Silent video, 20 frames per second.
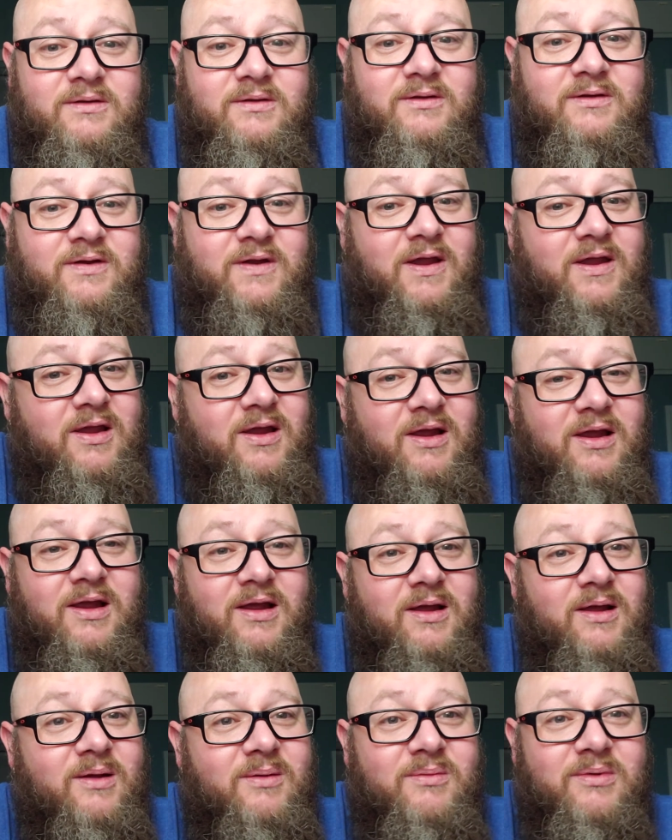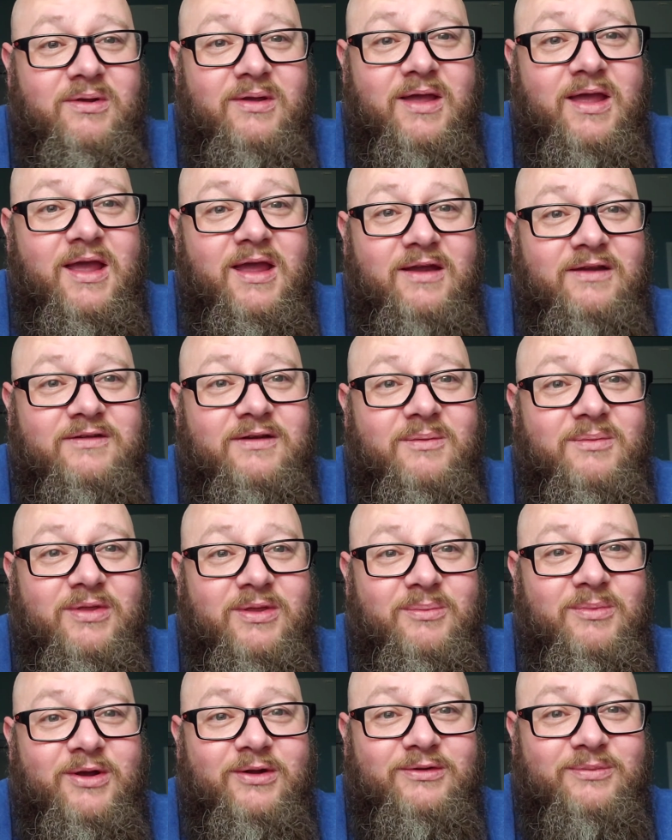some of
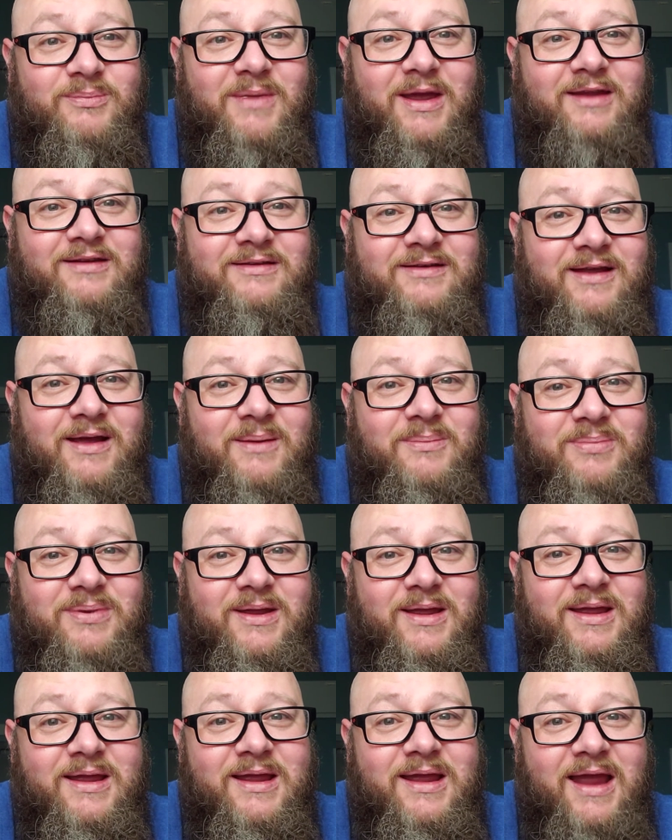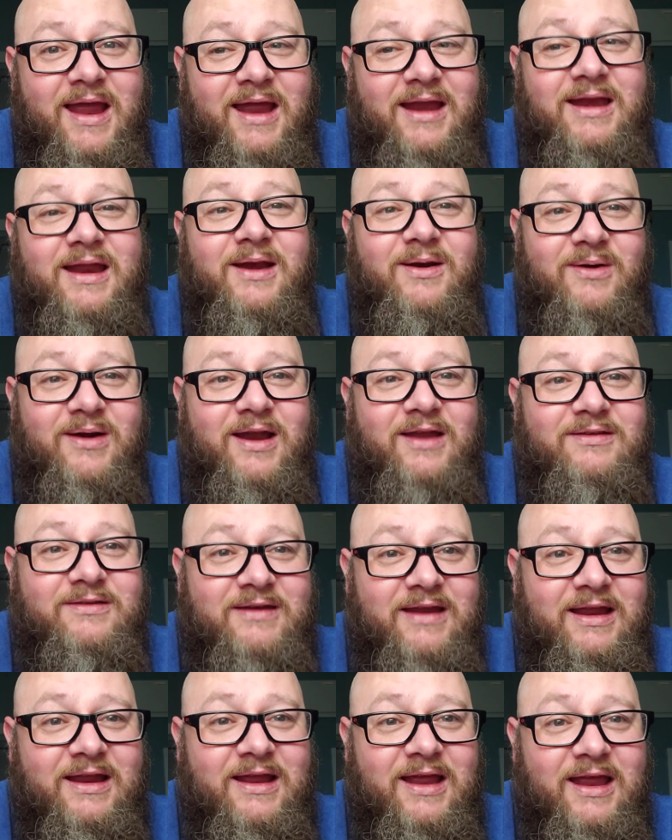the most messed up and
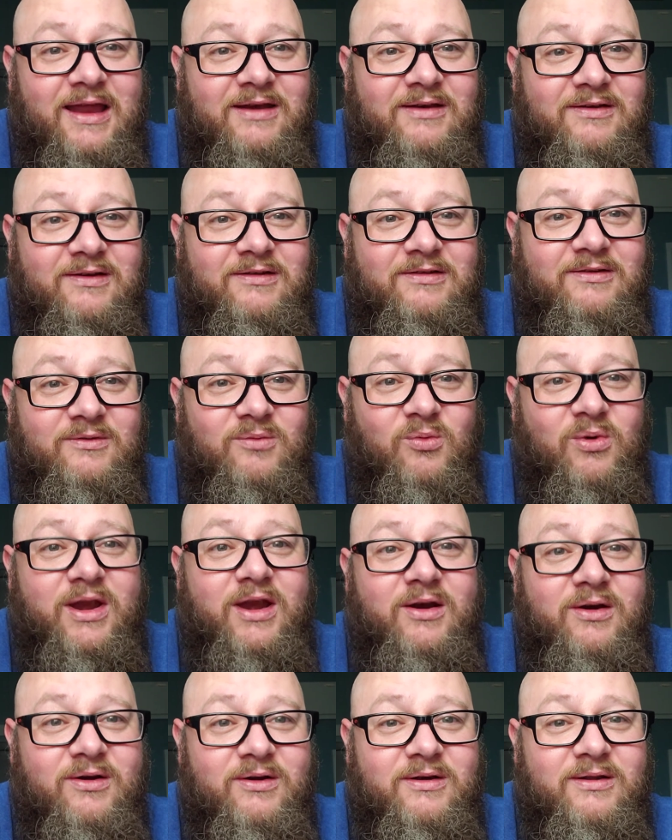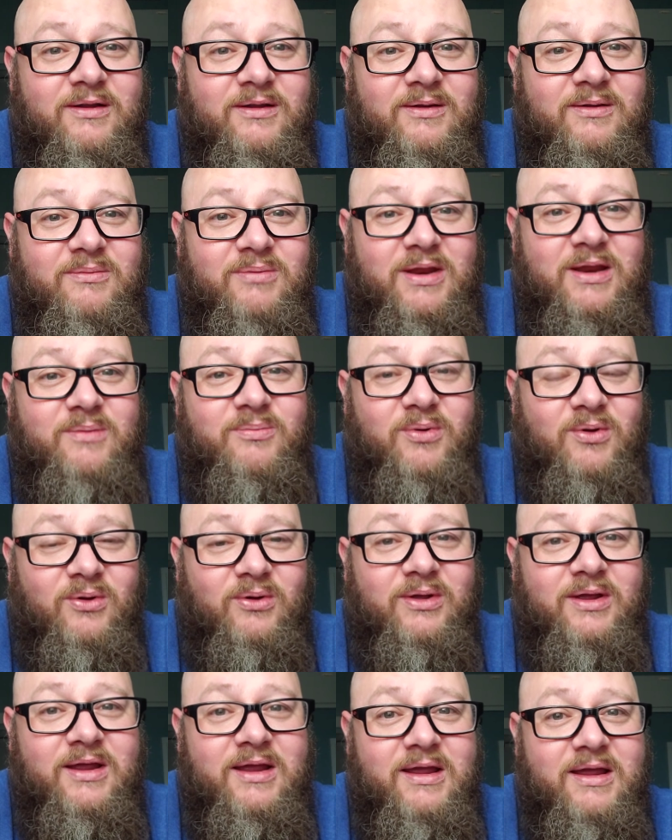interesting and just weird
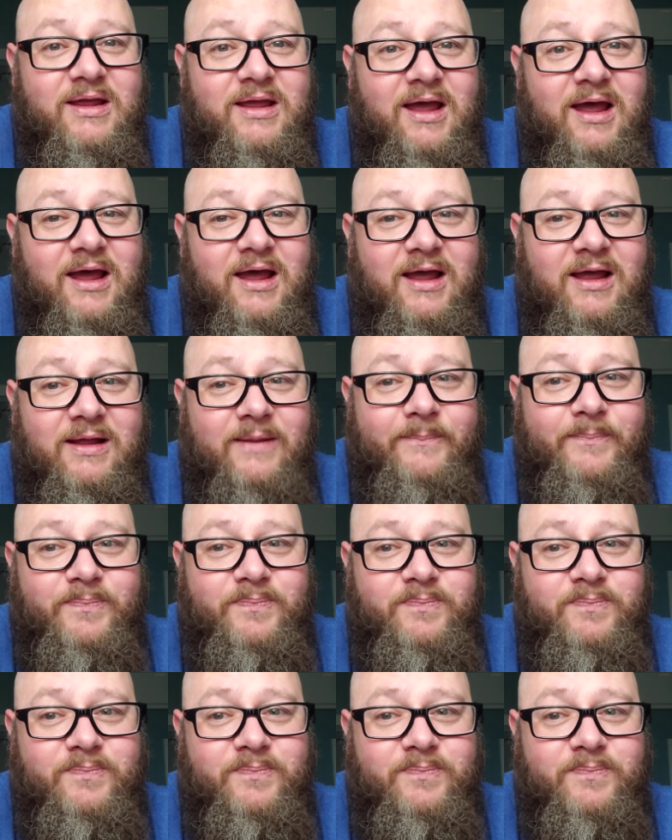people. Uh,